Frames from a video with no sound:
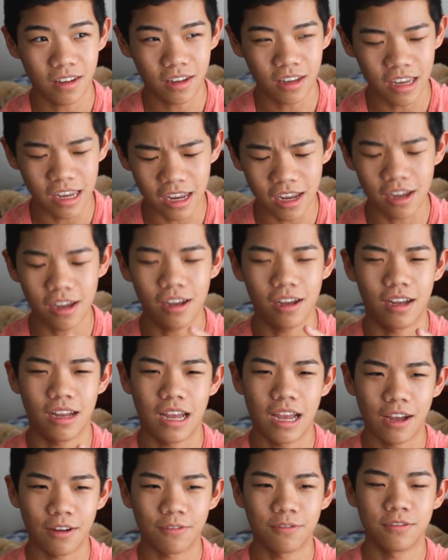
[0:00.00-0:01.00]
E,
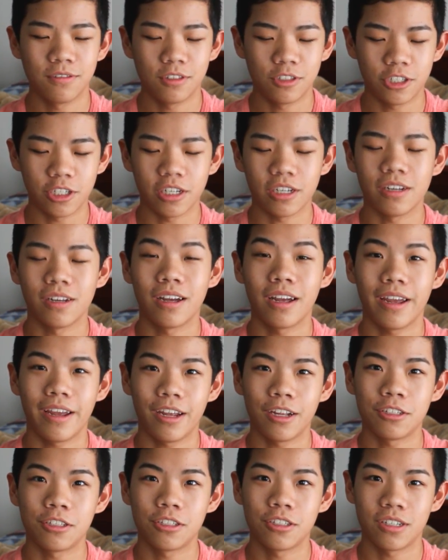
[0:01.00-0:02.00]
F, G,
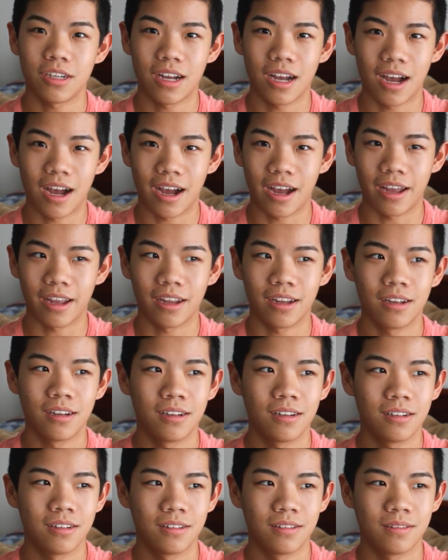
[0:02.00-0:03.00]
H, I
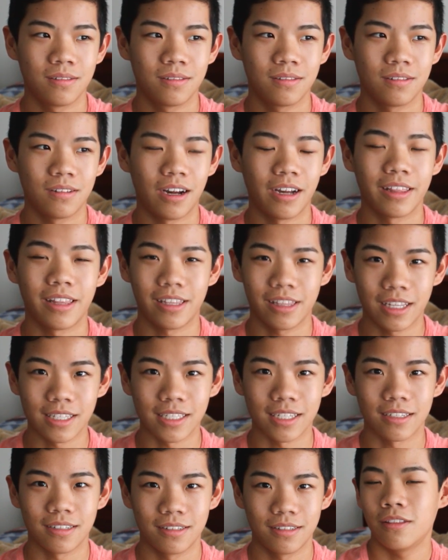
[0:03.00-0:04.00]
think that's
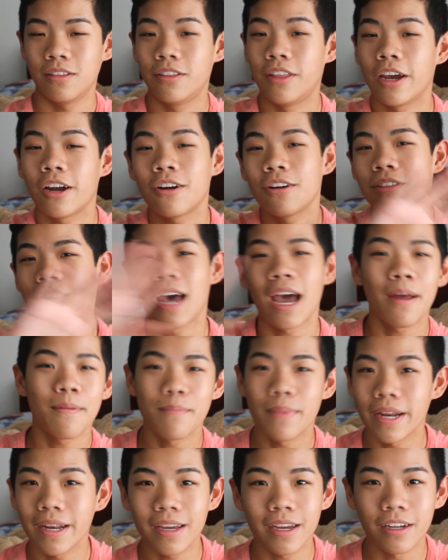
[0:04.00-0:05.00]
it. There are that
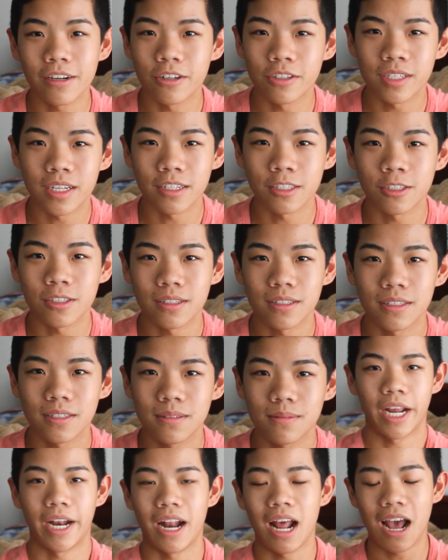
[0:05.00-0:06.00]
many
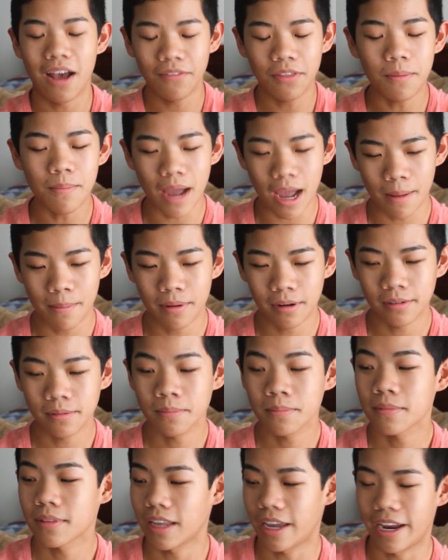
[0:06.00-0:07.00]
intersections. And I have the map,
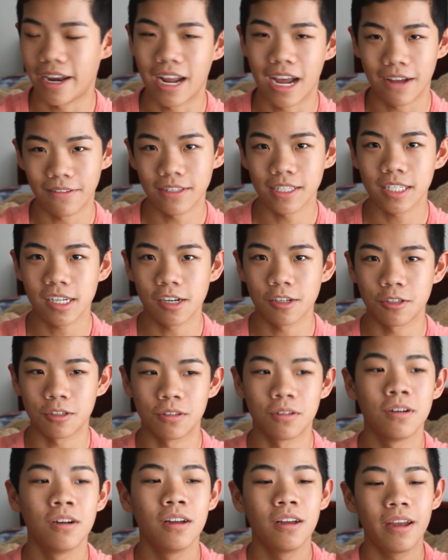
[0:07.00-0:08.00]
and I have the
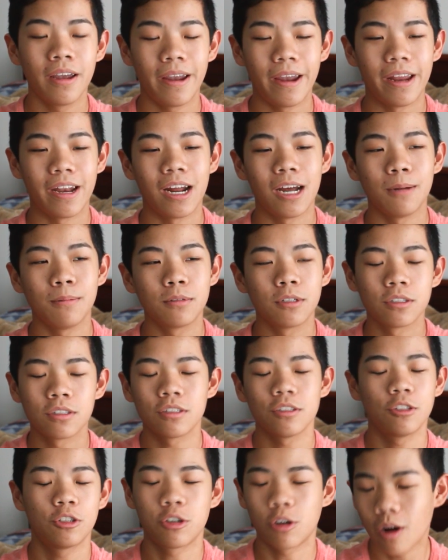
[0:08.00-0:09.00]
schedule, and I'm
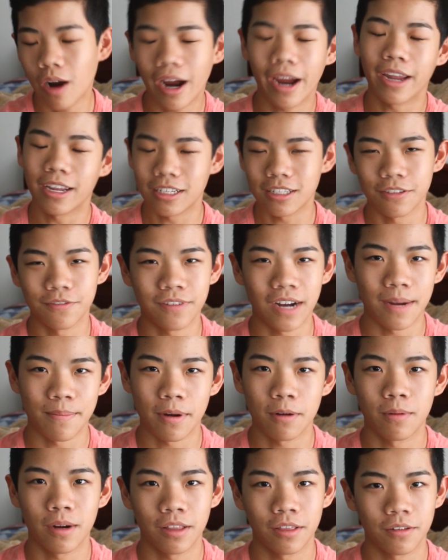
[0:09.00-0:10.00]
just trying to find
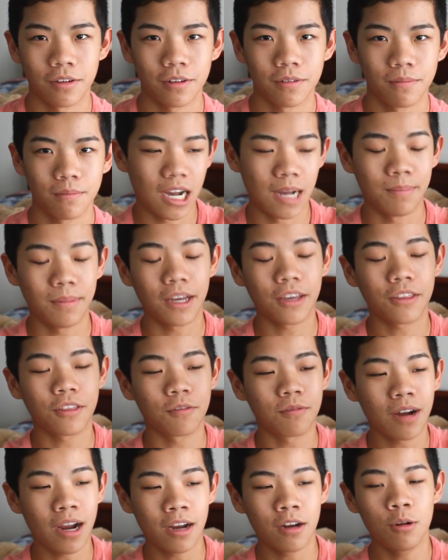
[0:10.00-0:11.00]
my way through. I'm like the
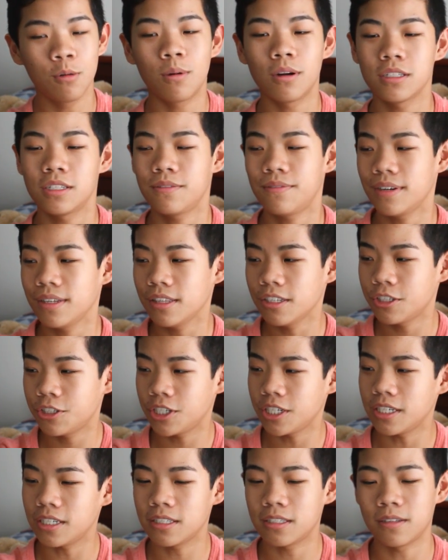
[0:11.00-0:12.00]
rat who wants to find the
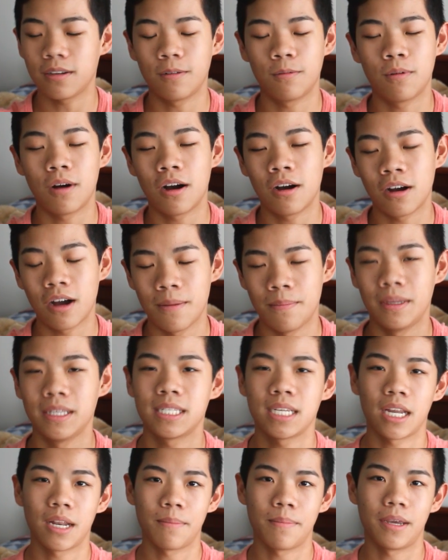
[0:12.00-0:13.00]
cheese while I'm
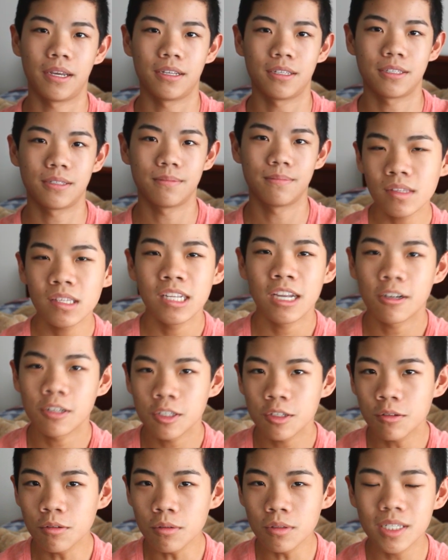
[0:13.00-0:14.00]
inside a maze. Now,
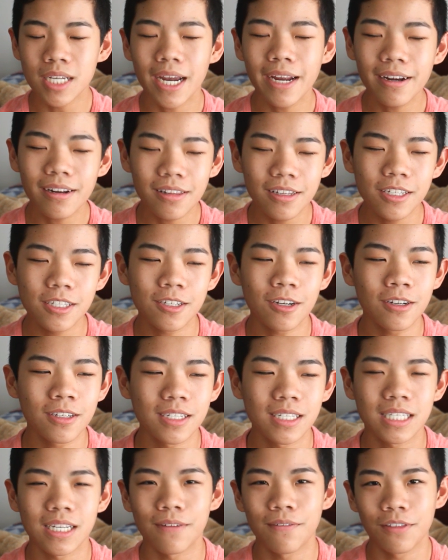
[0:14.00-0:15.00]
school technically starts
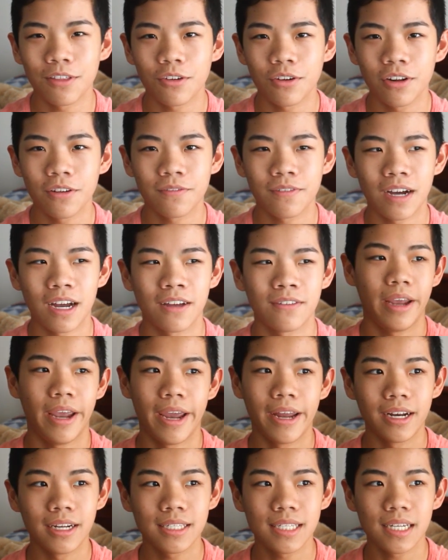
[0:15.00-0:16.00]
at 7:35
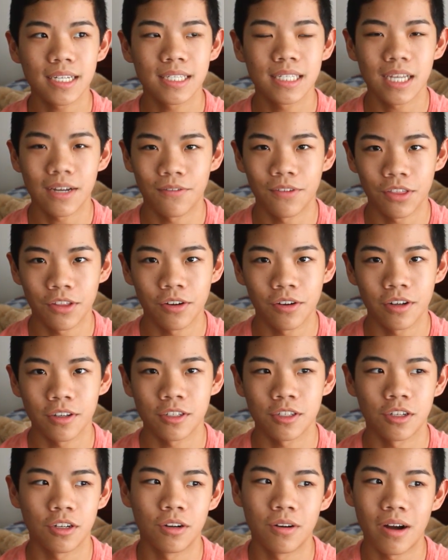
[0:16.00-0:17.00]
and it's like 7:30,
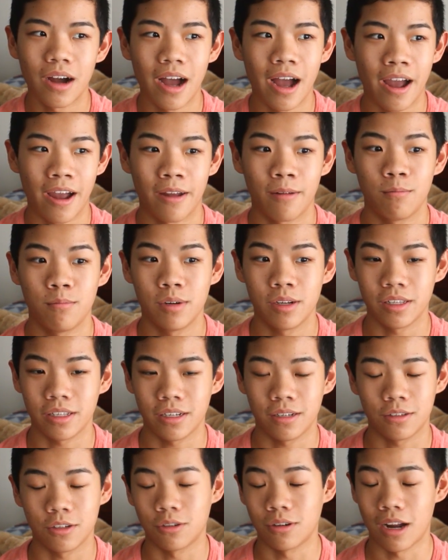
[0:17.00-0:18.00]
so I
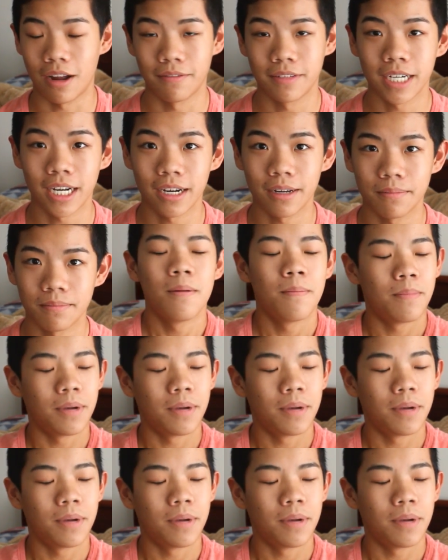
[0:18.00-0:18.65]
really don't have time.